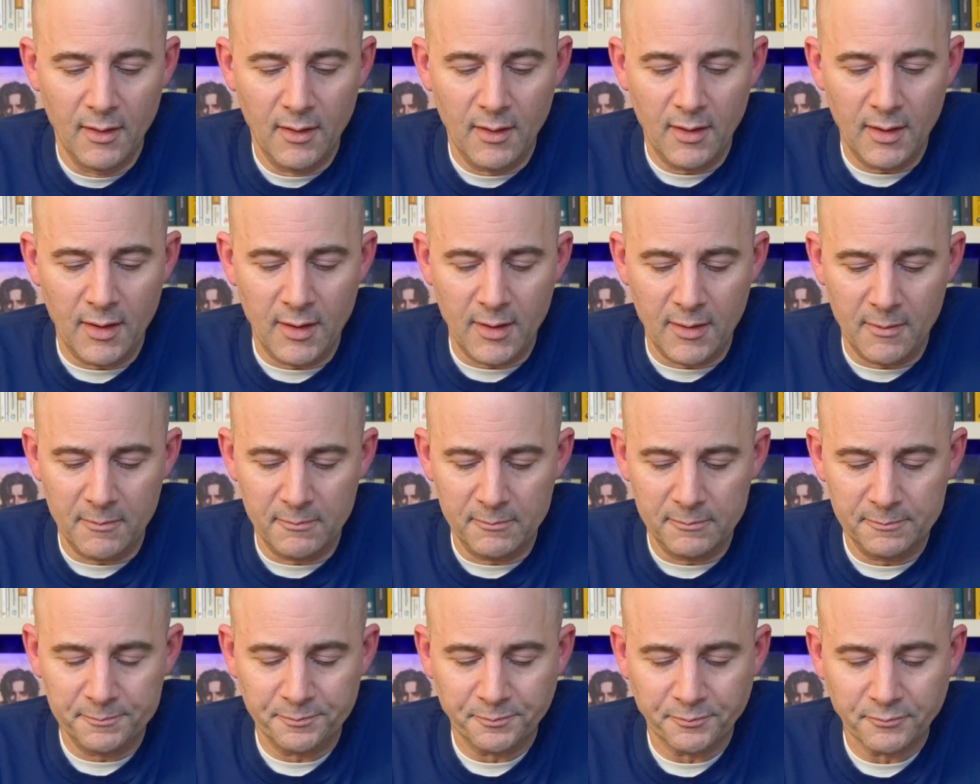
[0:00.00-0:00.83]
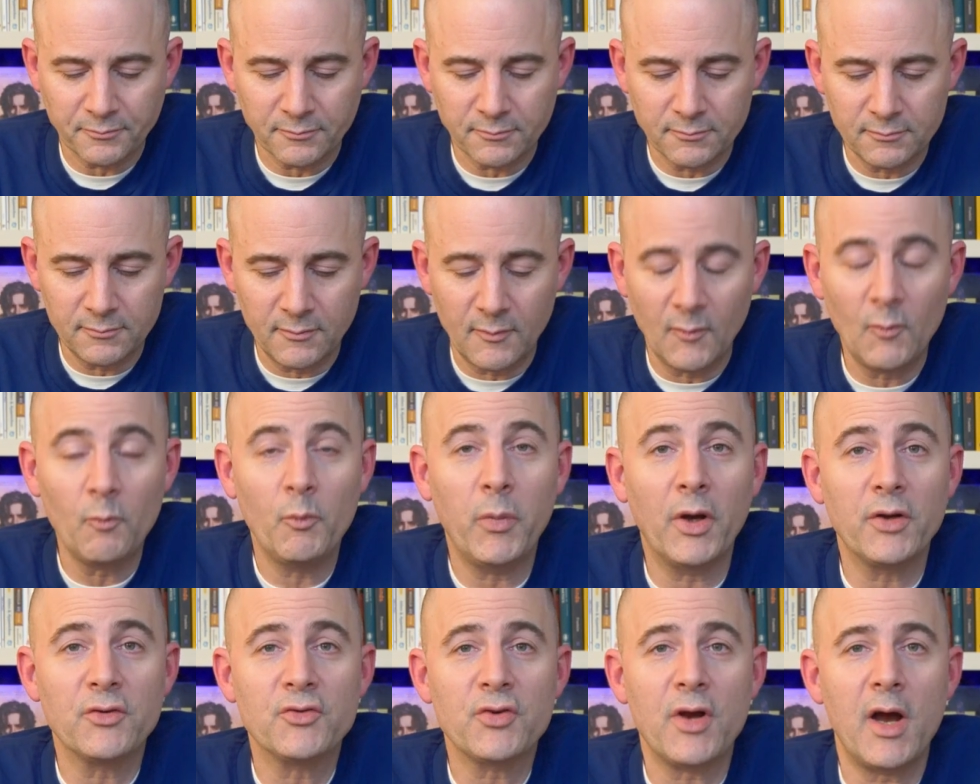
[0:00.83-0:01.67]

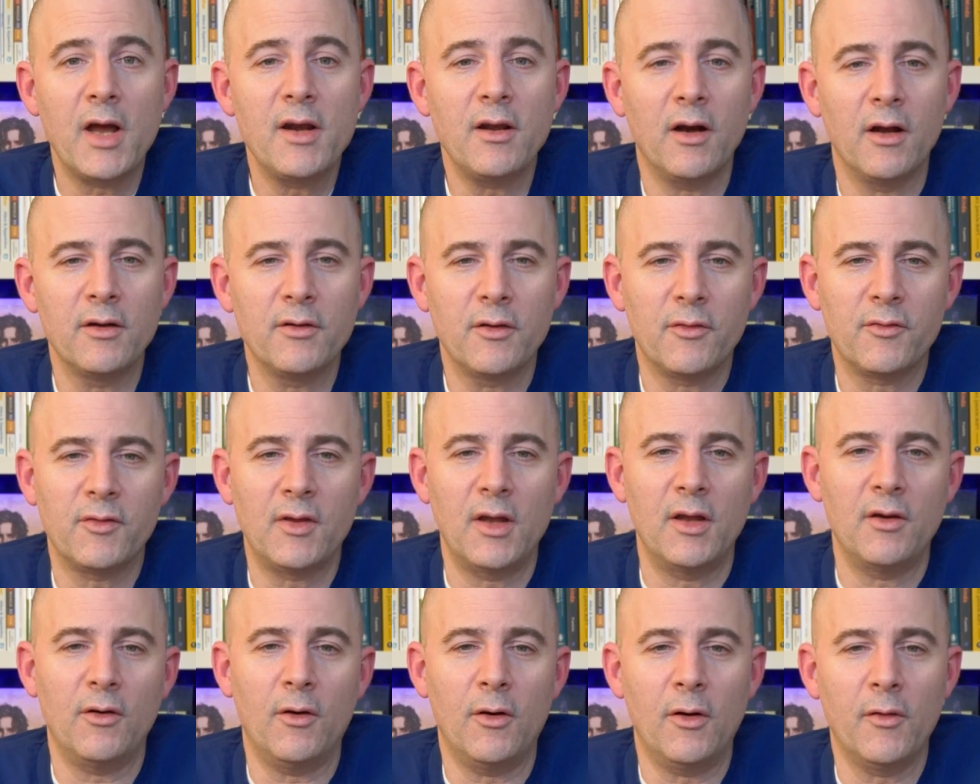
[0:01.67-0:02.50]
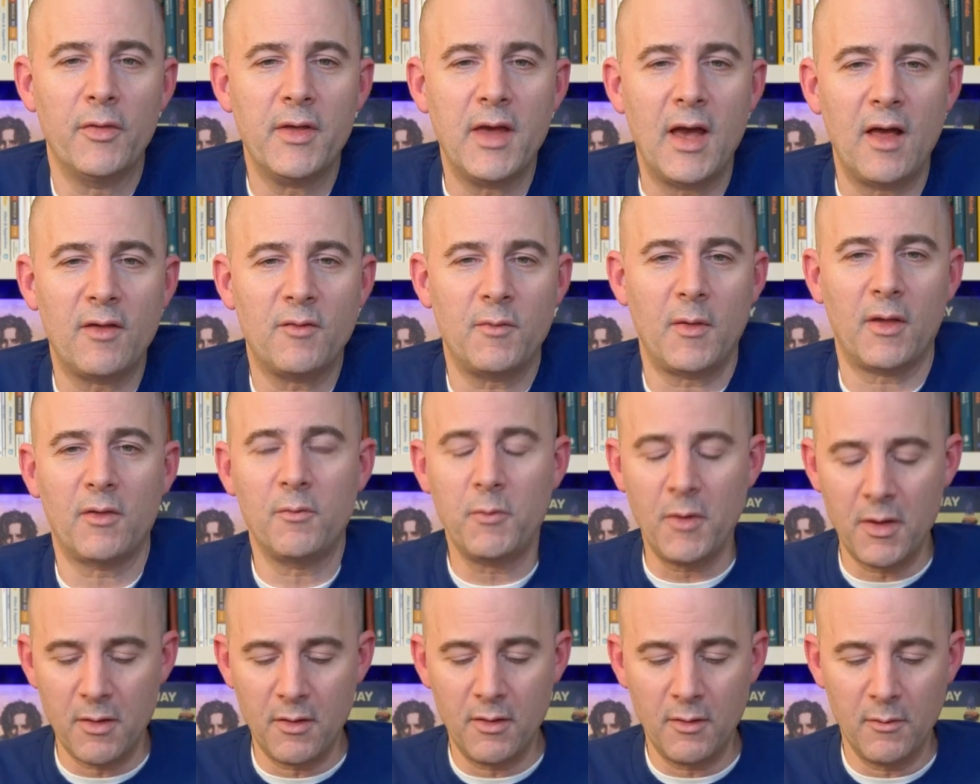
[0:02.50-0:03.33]
But try to understand all the aspects.
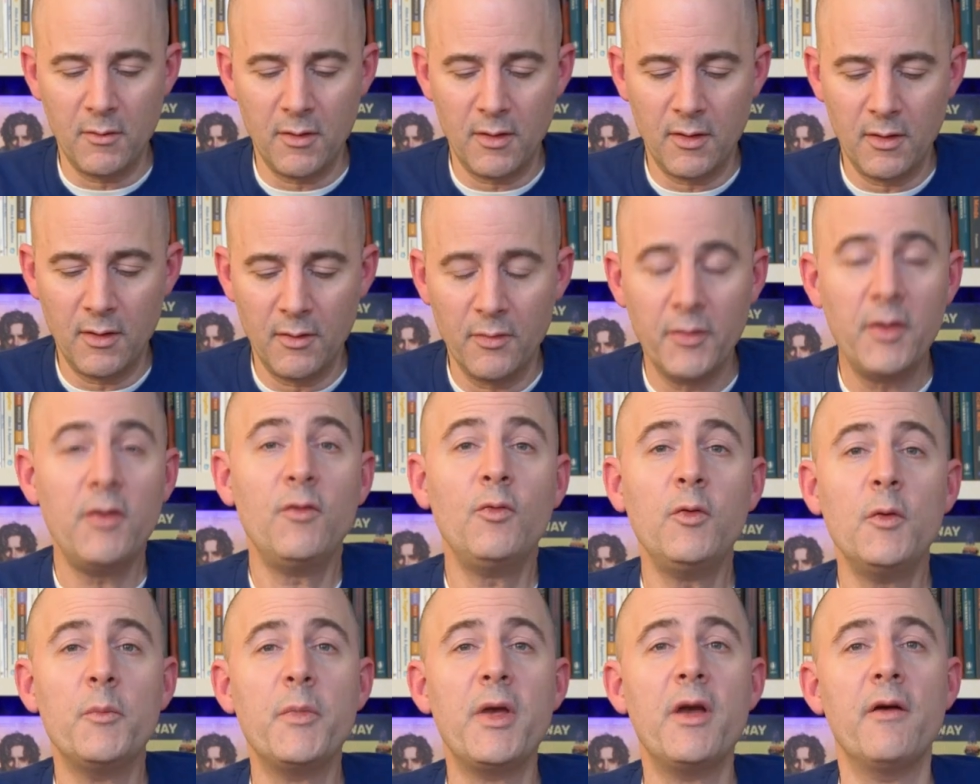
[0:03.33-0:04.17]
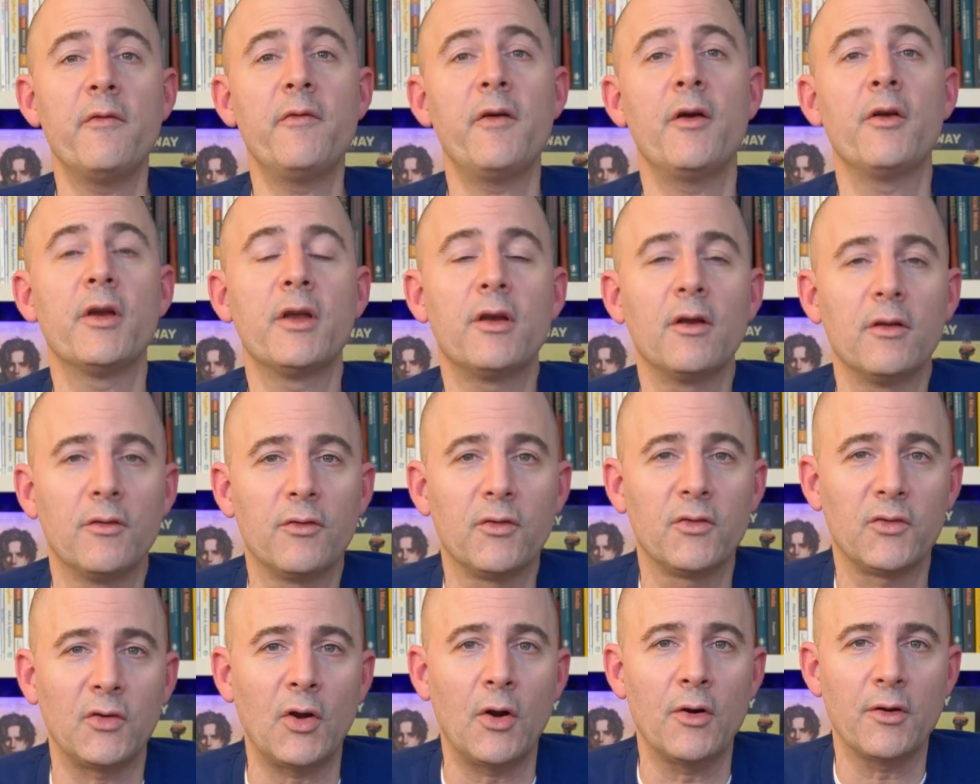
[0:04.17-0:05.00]
But this would be a very good
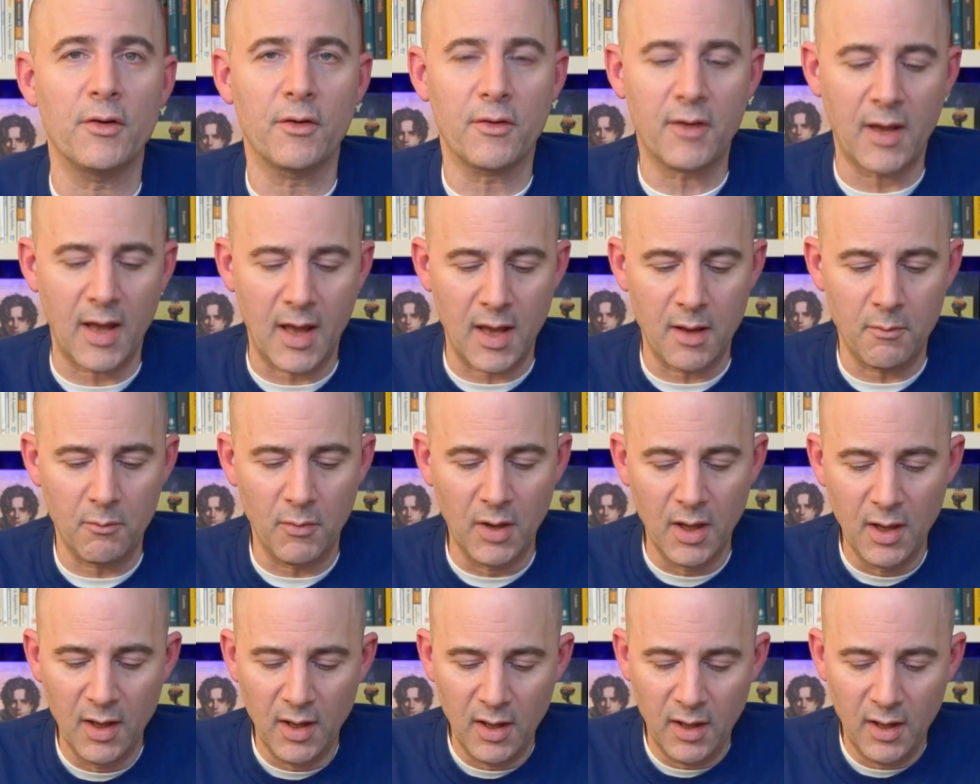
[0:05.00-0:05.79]
starter game.